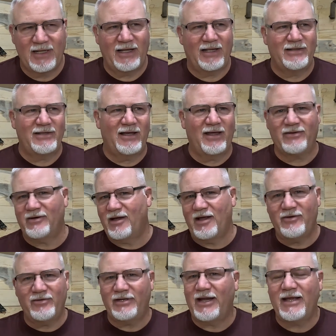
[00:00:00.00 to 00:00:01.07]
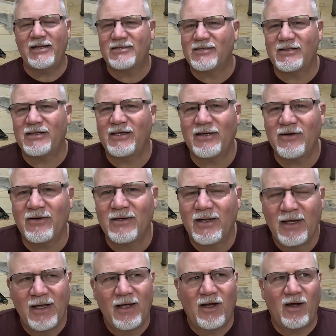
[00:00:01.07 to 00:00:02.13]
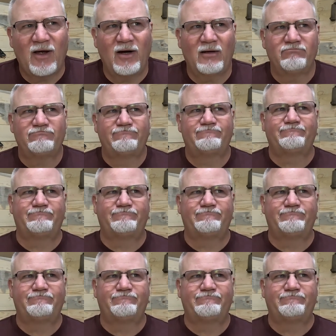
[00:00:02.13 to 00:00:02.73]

And the other 100 days of the year are